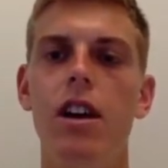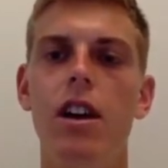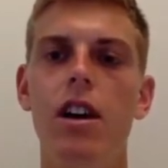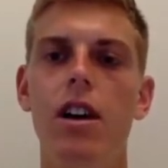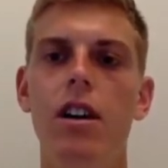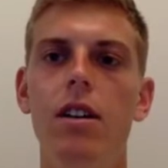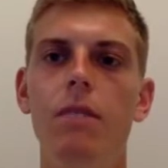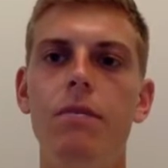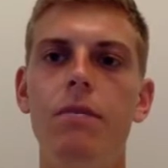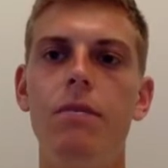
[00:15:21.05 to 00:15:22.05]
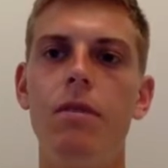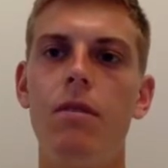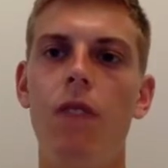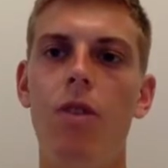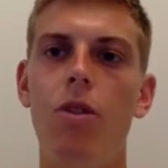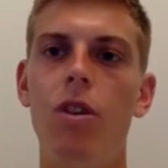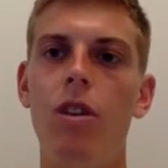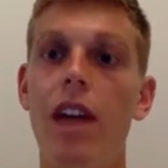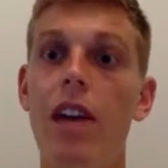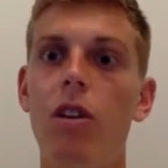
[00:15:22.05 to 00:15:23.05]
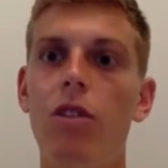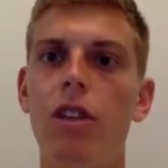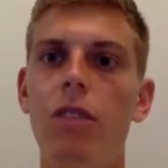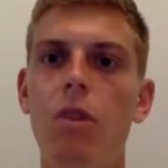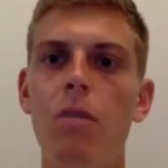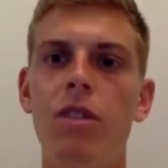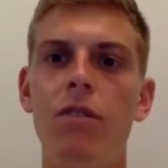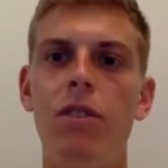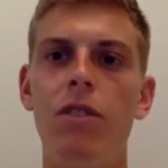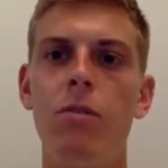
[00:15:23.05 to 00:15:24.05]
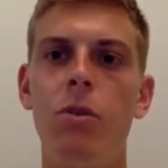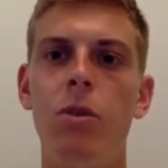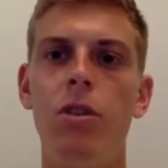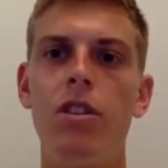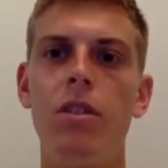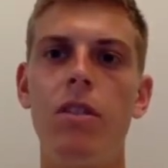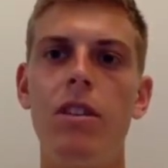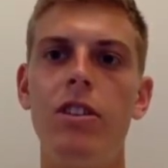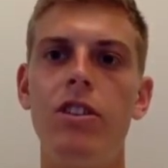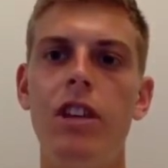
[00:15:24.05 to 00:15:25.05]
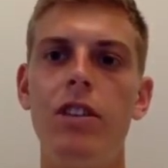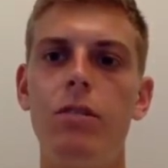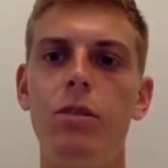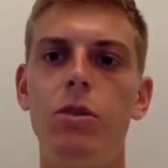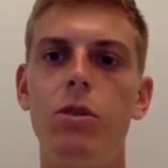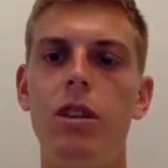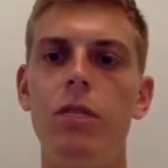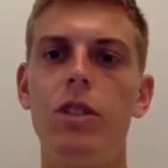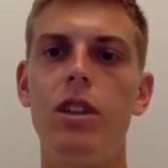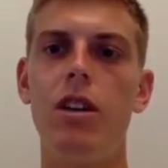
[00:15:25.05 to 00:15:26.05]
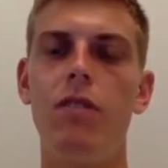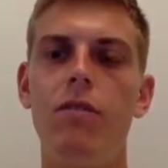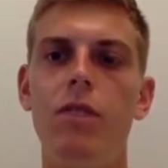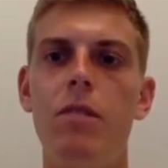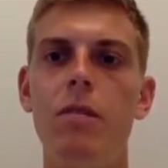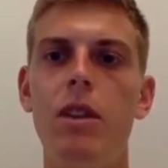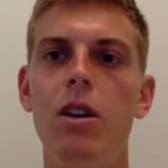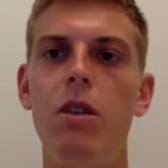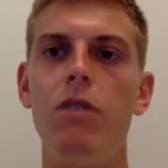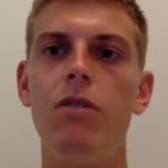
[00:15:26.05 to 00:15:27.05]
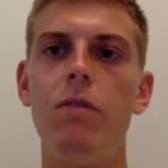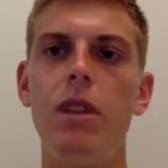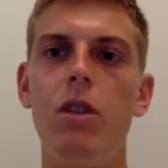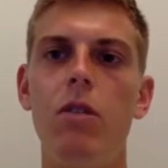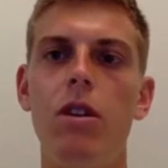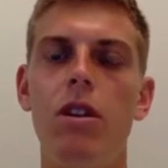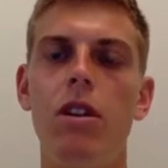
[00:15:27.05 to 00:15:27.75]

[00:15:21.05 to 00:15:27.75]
I thought Keita looked really promising for Liverpool. Some of the interchanges between himself, Minamino, and Firmino were